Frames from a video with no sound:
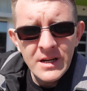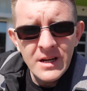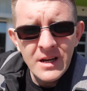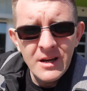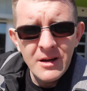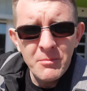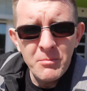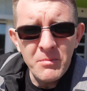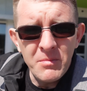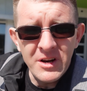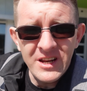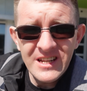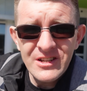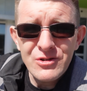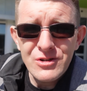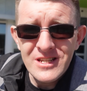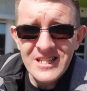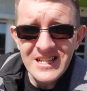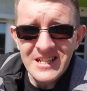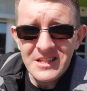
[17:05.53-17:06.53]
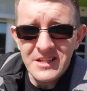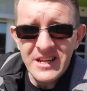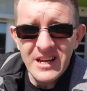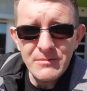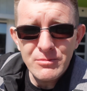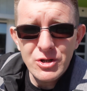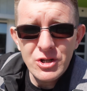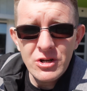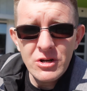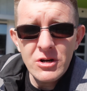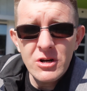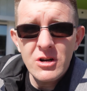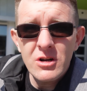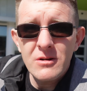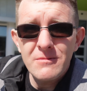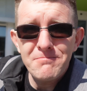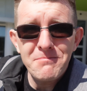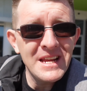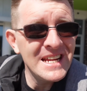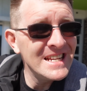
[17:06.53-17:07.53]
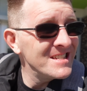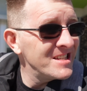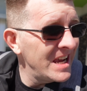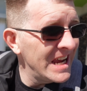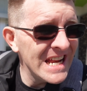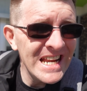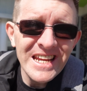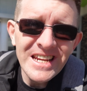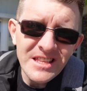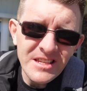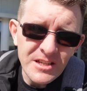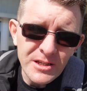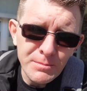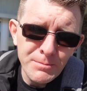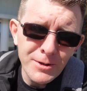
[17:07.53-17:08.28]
But interestingly, I'm sure maintaining this